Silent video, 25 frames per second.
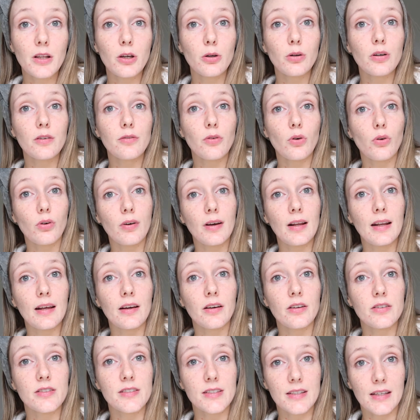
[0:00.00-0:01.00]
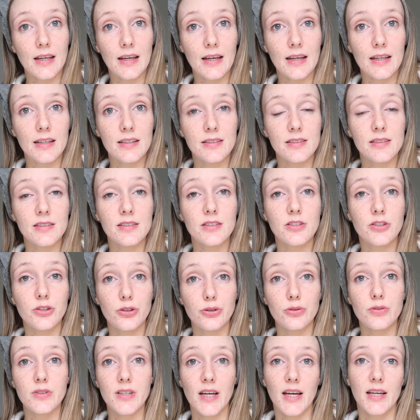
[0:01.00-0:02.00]
who have oilier skin
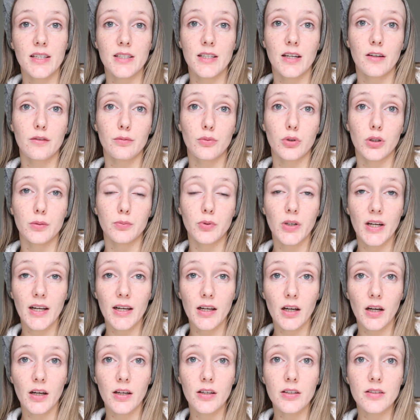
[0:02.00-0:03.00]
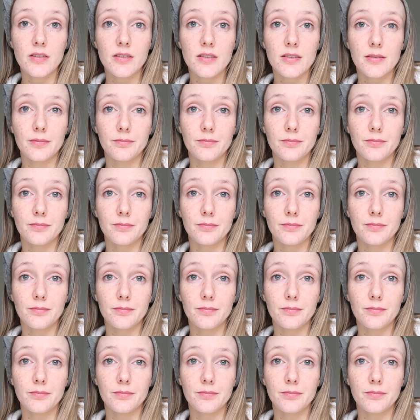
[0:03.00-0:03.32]
do tend to have more breakouts.